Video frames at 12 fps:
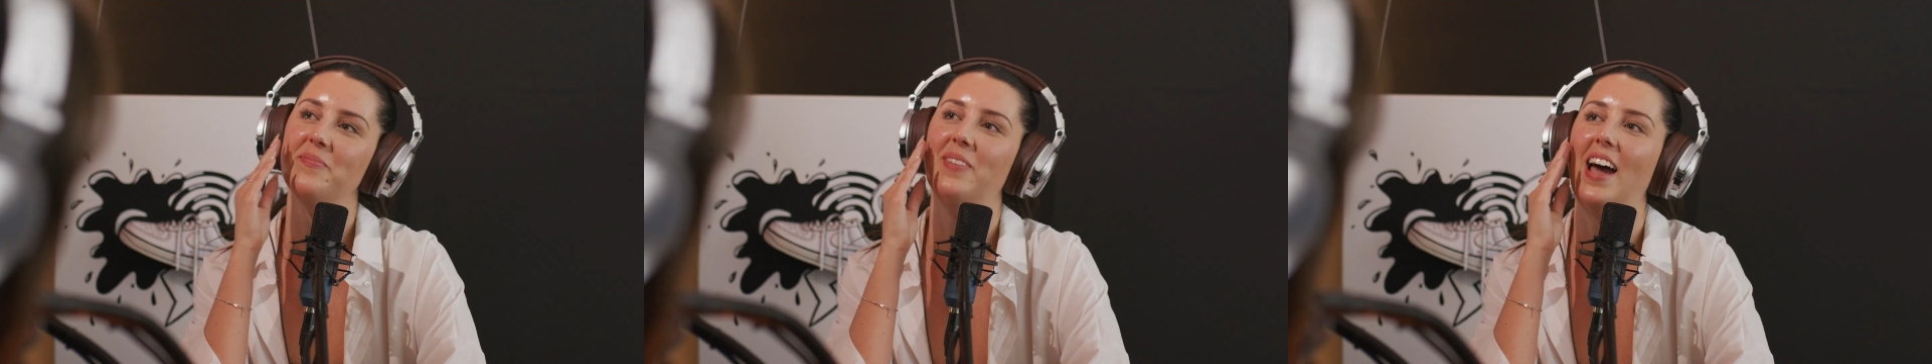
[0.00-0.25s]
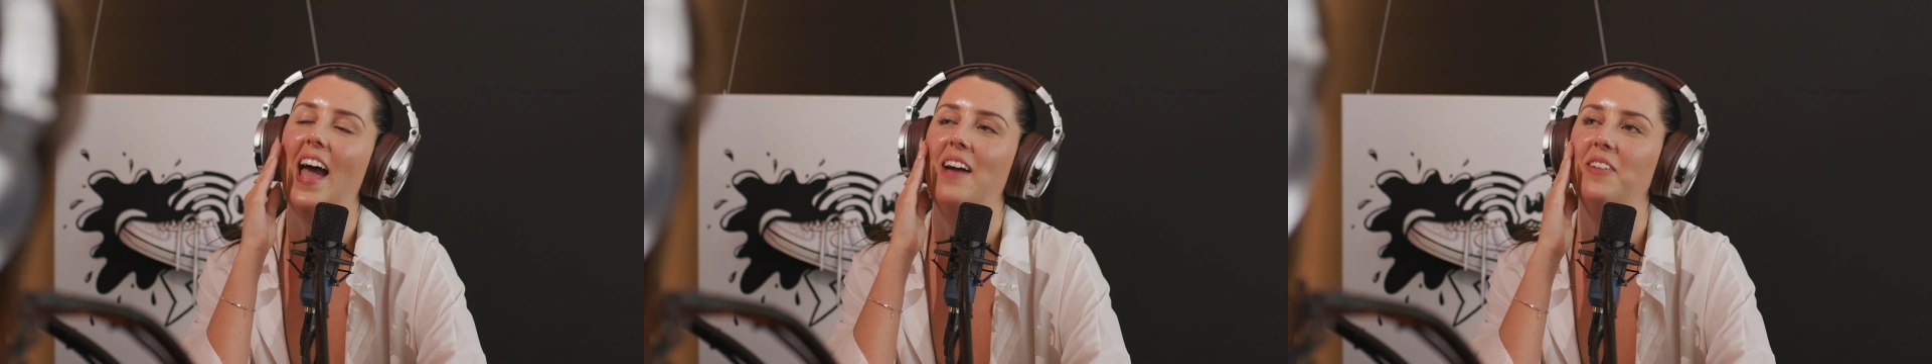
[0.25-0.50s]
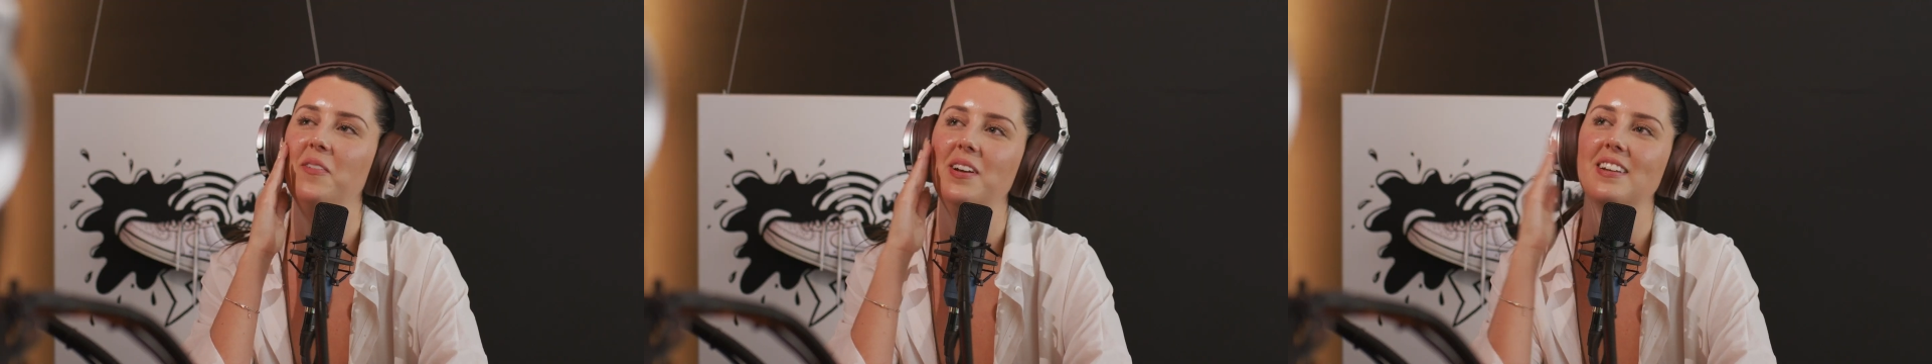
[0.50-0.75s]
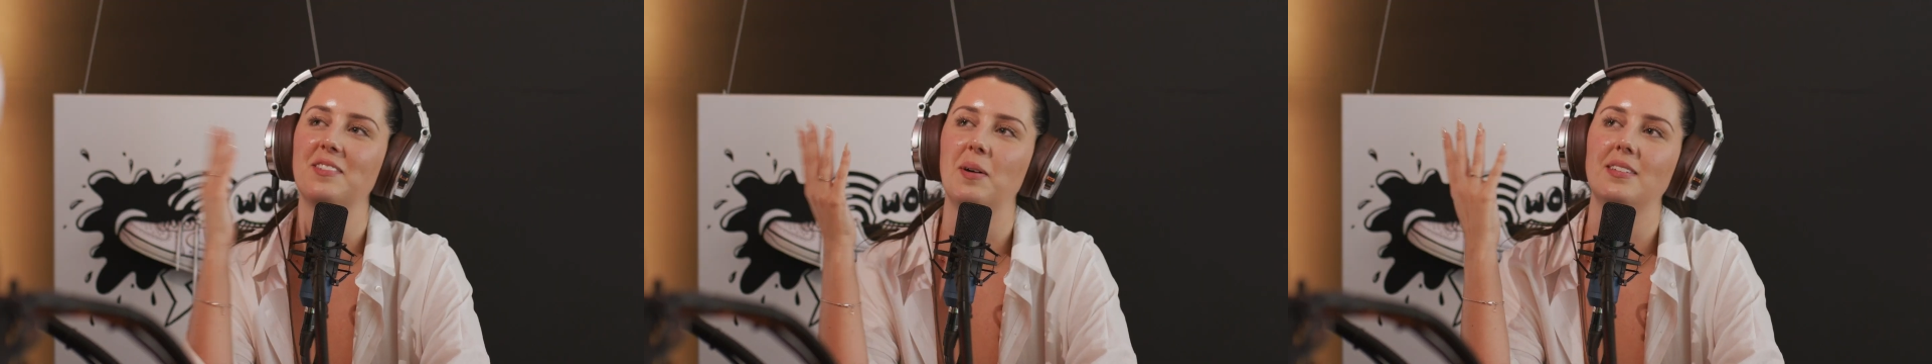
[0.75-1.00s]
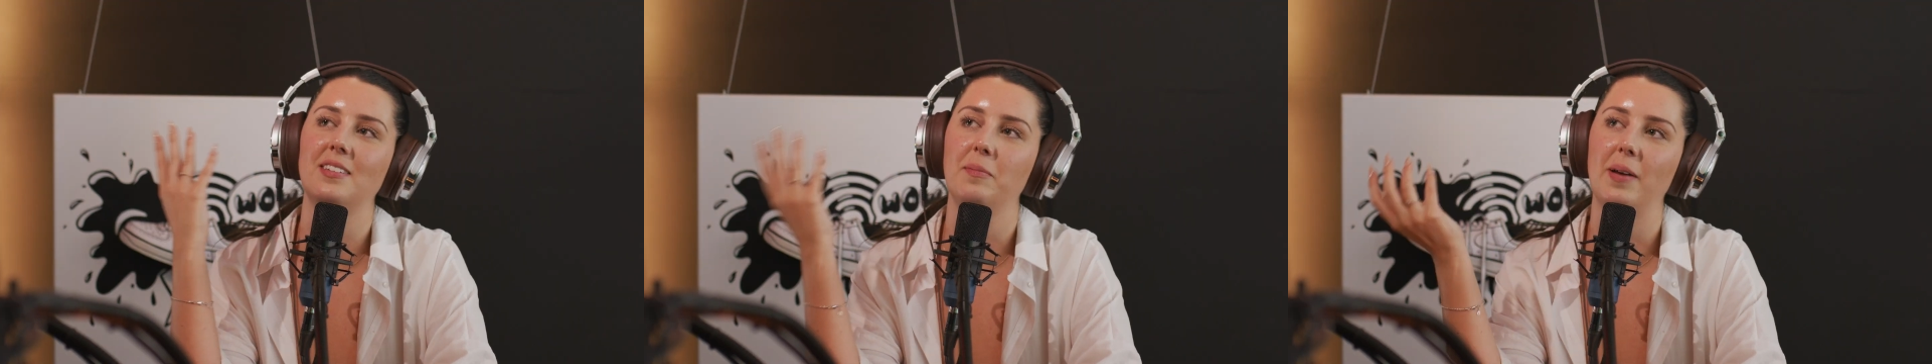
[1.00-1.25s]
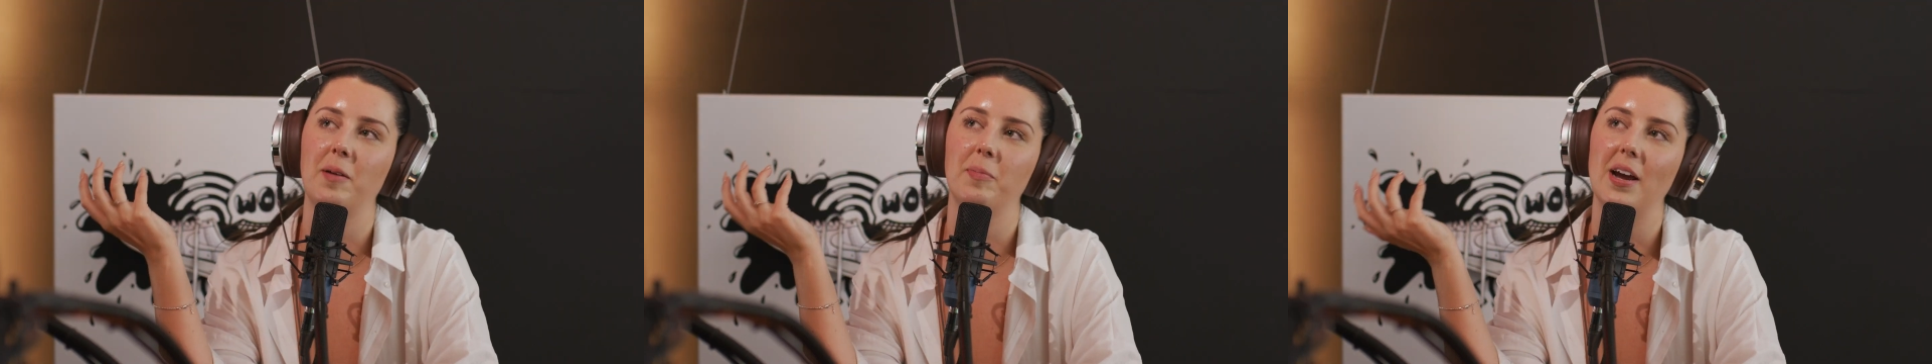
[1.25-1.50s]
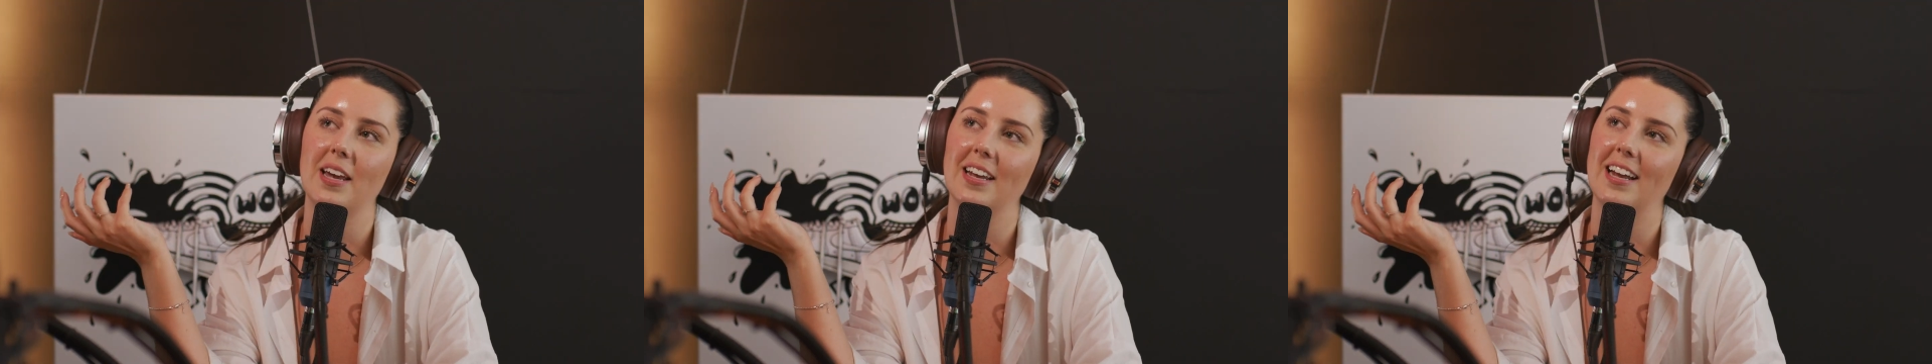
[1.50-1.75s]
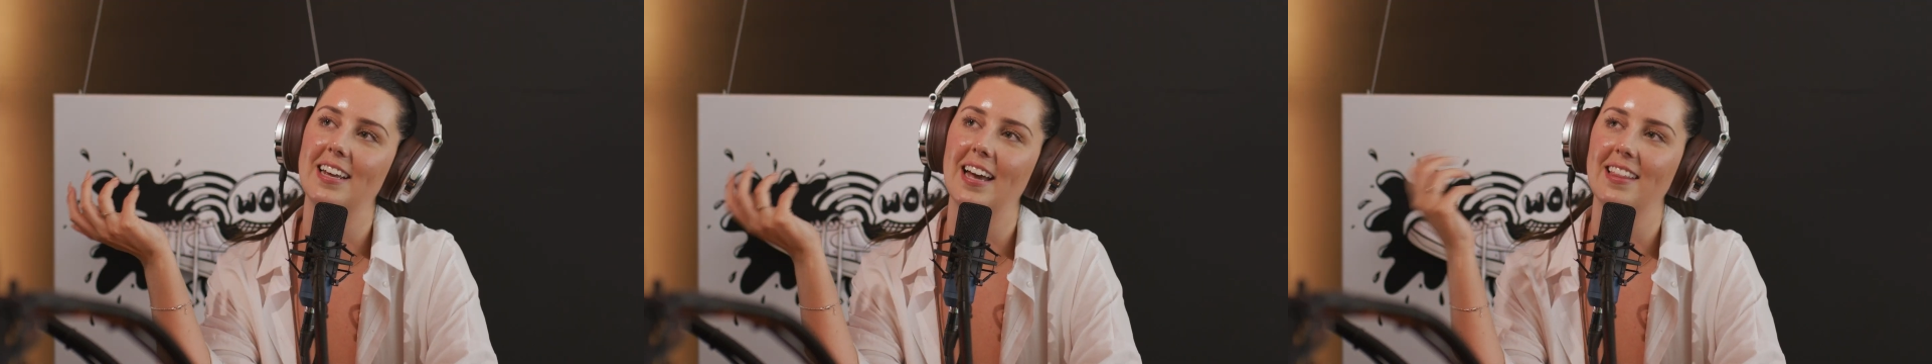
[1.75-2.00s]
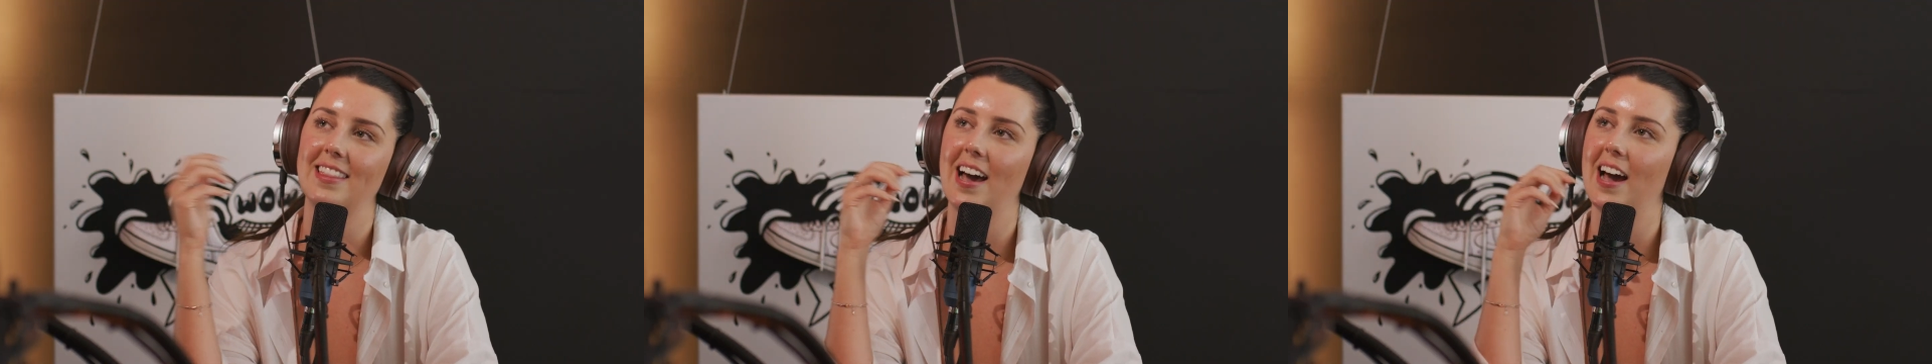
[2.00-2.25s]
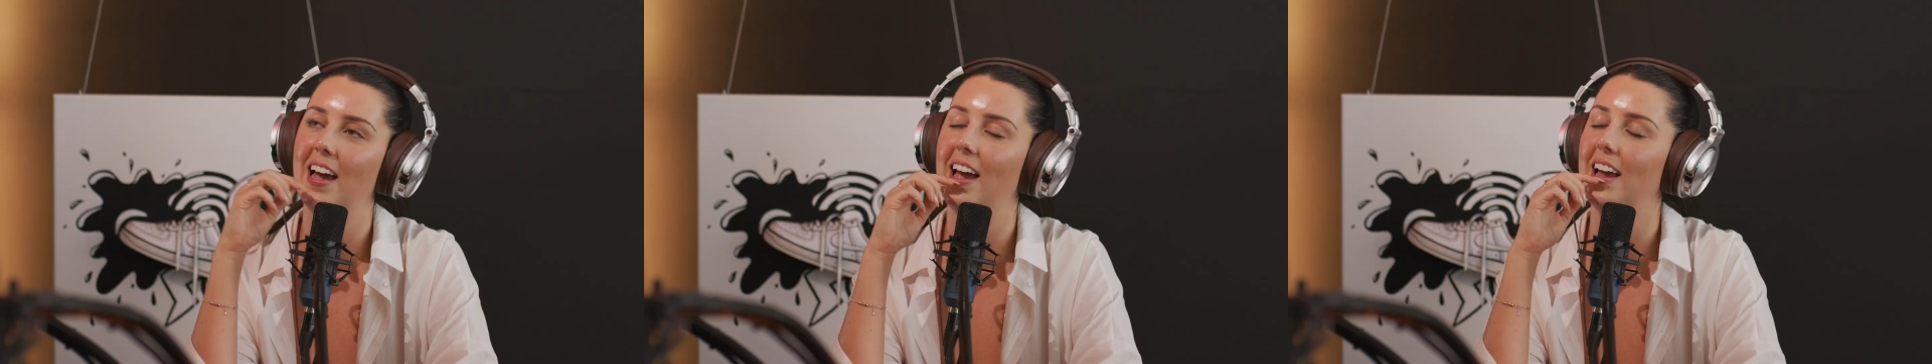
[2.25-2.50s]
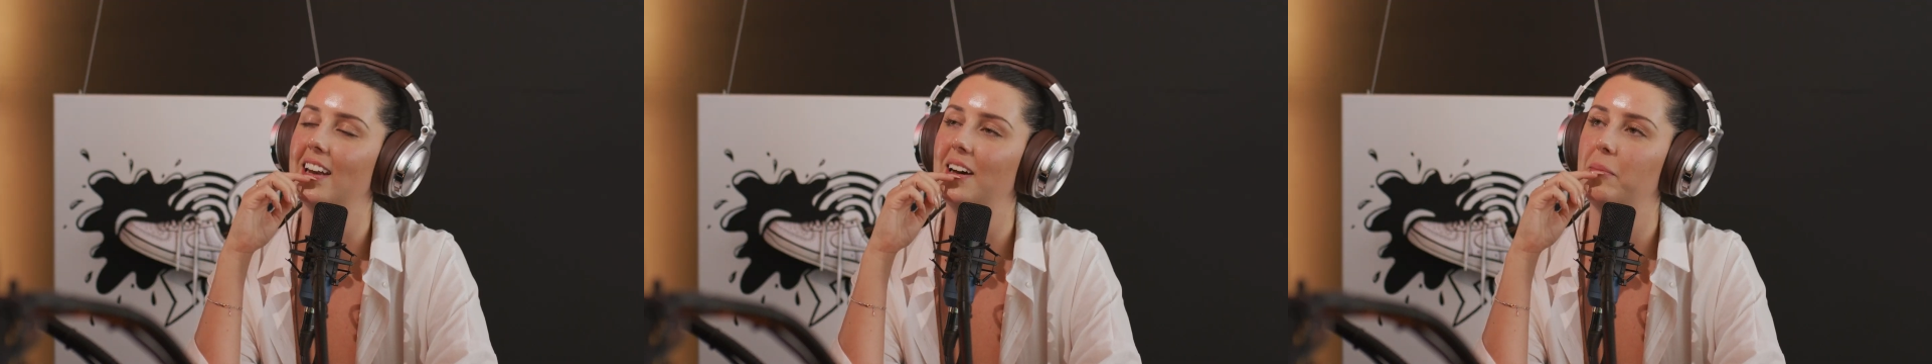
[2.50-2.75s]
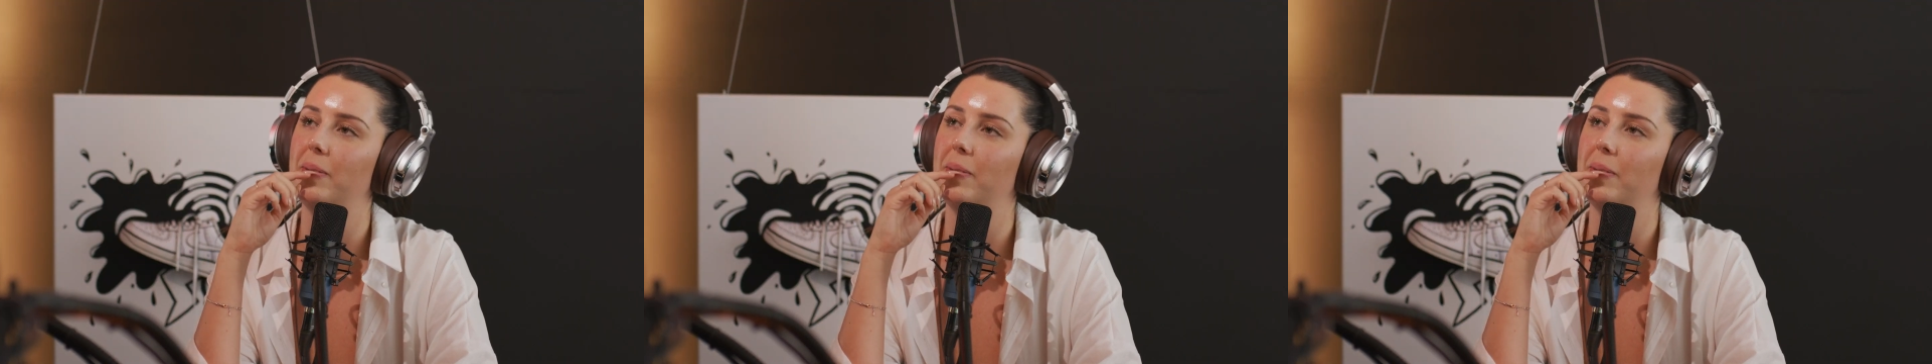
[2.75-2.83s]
But everyone just wants their big break, and I get that.